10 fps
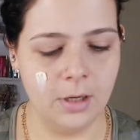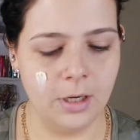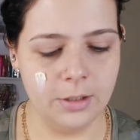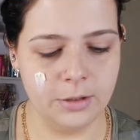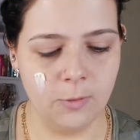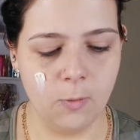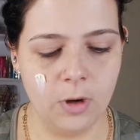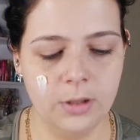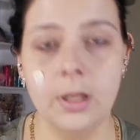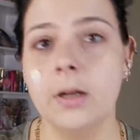I do
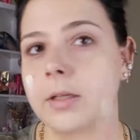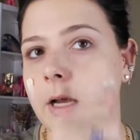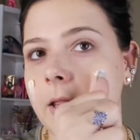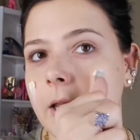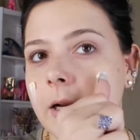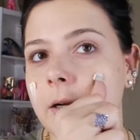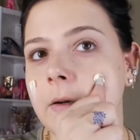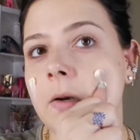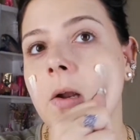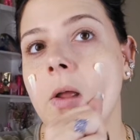one little dot there
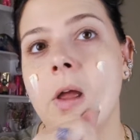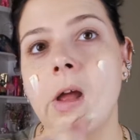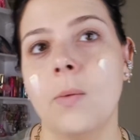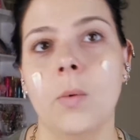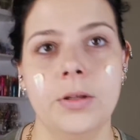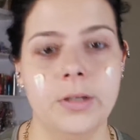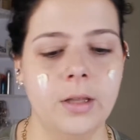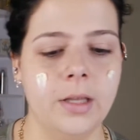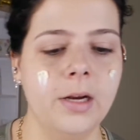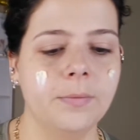and one
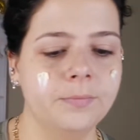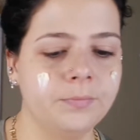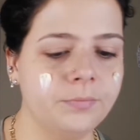dot there.